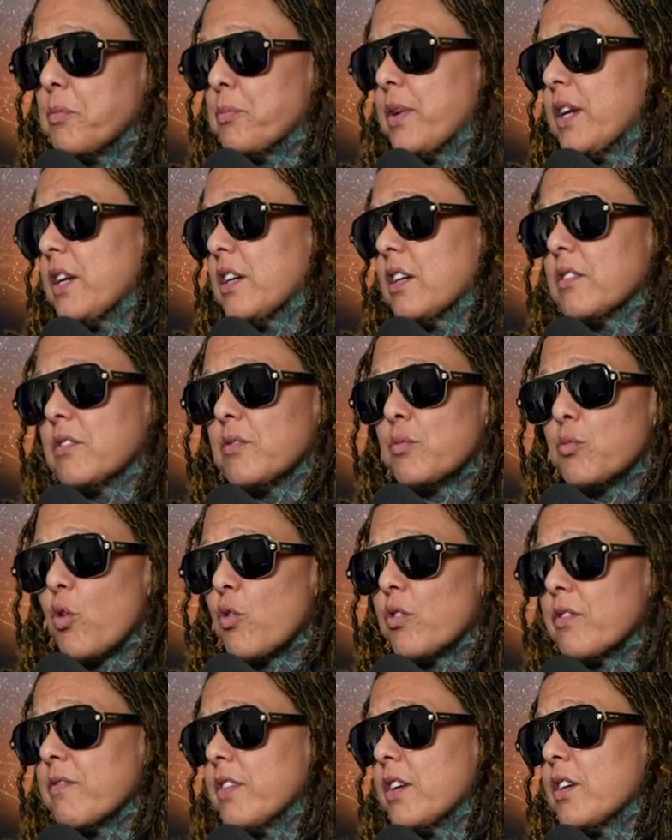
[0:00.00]
been in
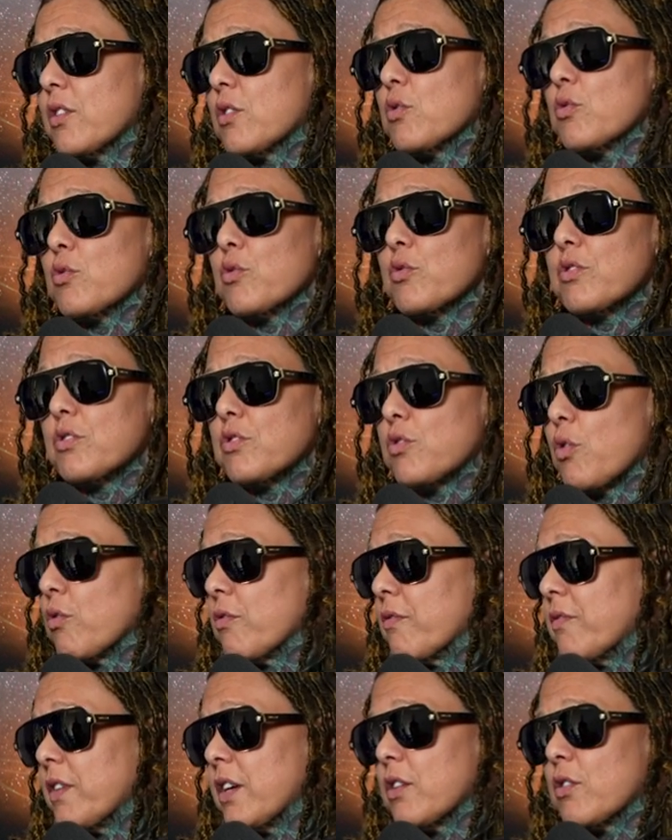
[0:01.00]
rolling vehicles
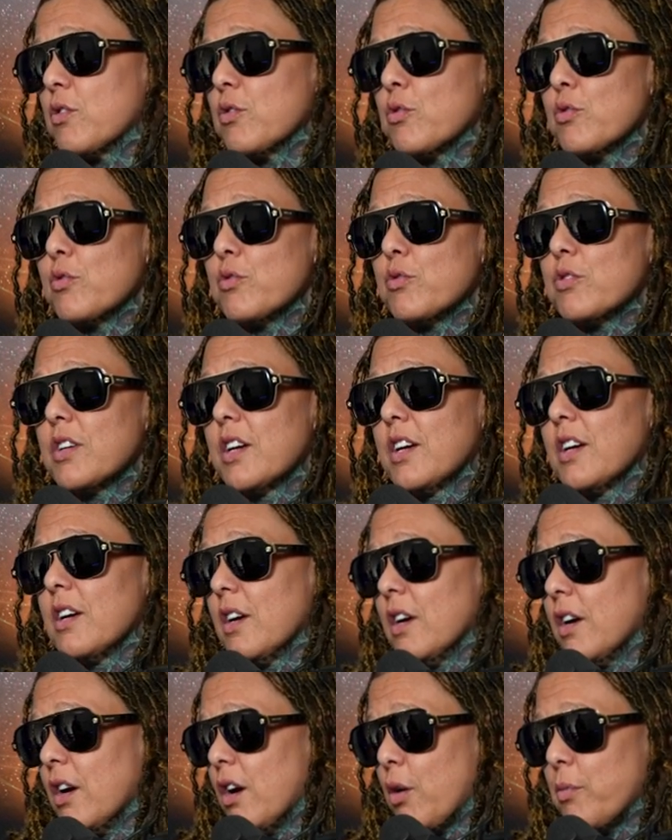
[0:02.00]
stolen vehicles
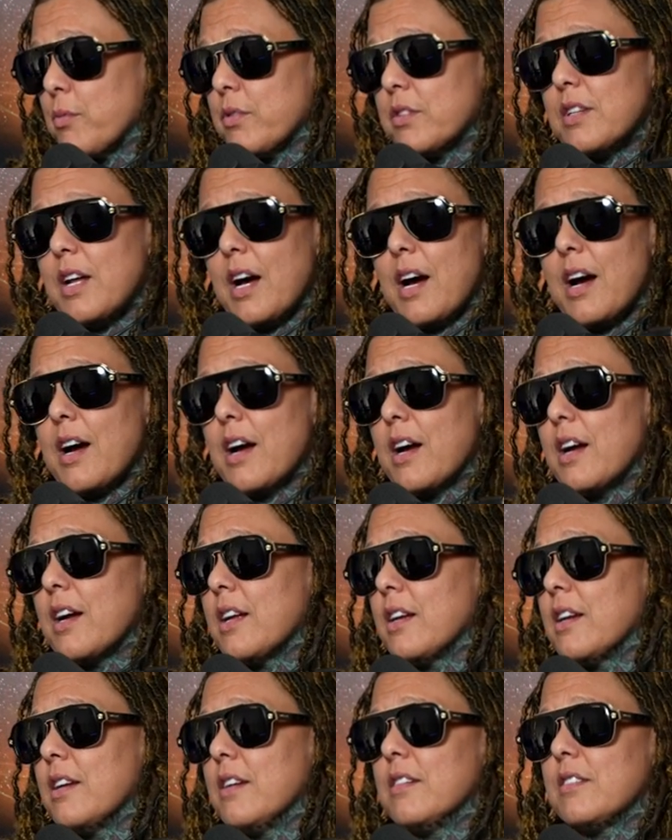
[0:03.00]
almost
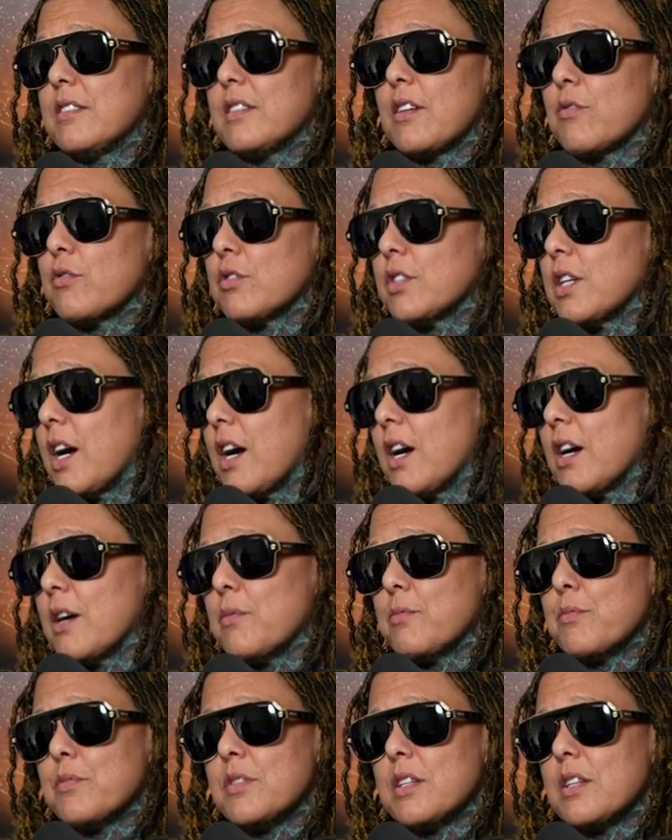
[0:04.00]
died several
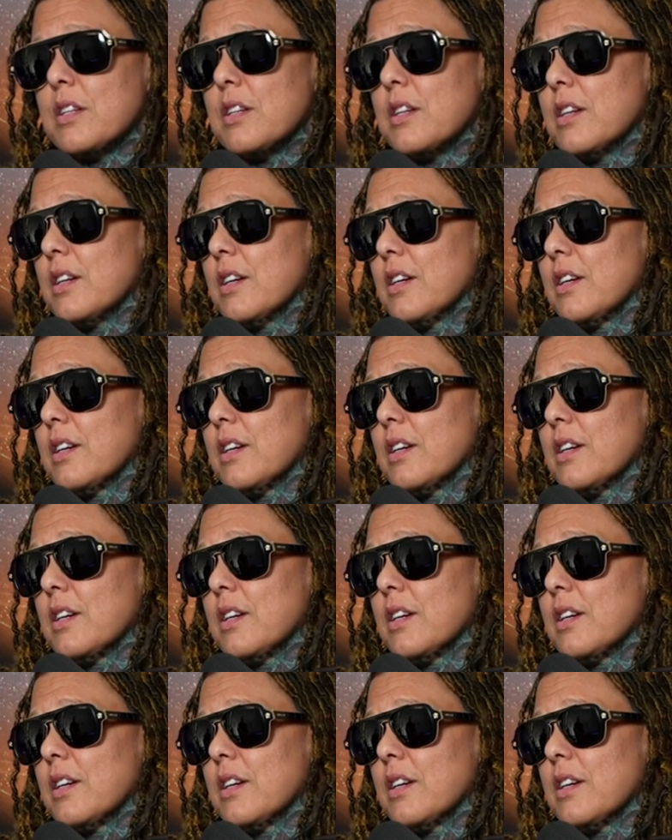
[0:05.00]
times and